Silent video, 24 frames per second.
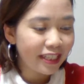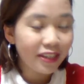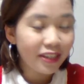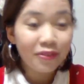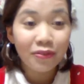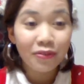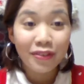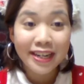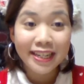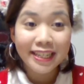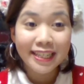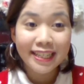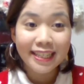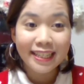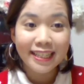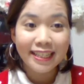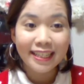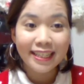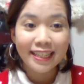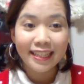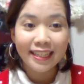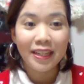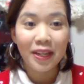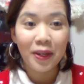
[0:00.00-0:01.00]
friends.
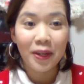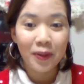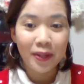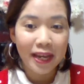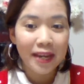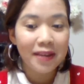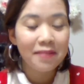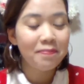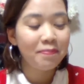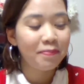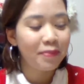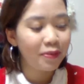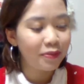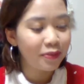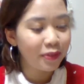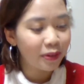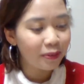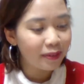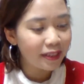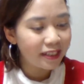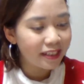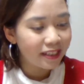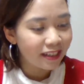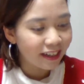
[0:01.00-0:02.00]
Okay,
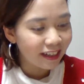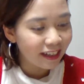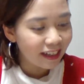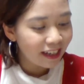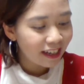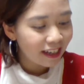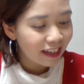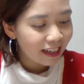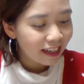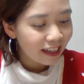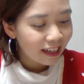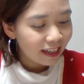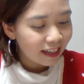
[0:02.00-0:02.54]
before we start.